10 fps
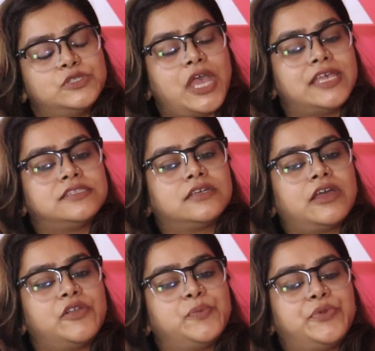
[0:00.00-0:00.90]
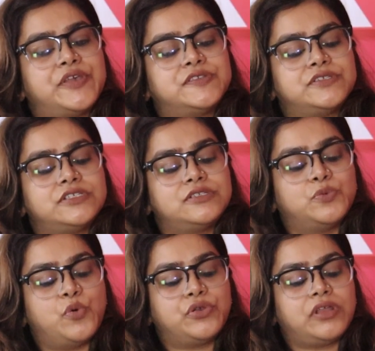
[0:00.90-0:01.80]
So as the current president,
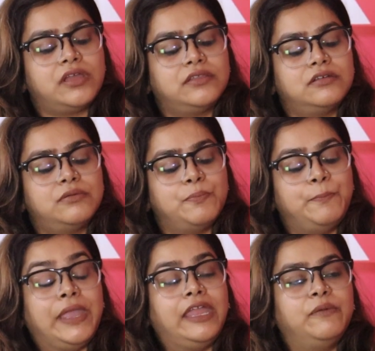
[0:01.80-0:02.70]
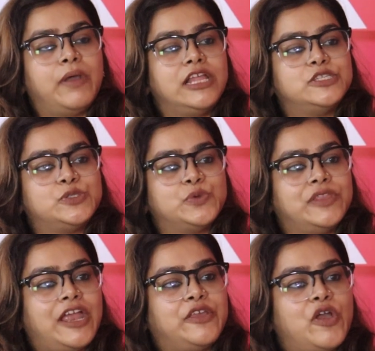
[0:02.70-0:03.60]
what are the main milestones
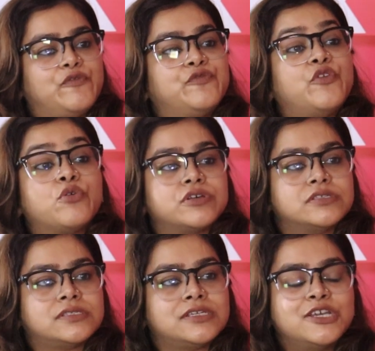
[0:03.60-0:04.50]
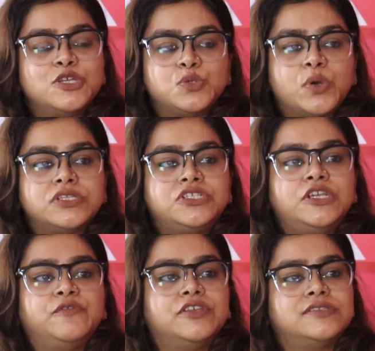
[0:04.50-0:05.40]
that you have focused to
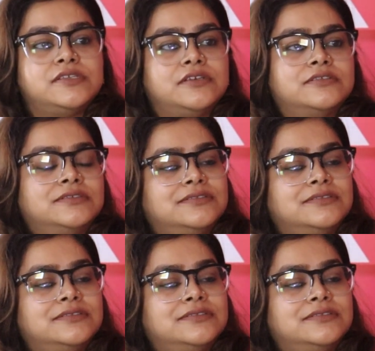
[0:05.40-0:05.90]
achieve this year?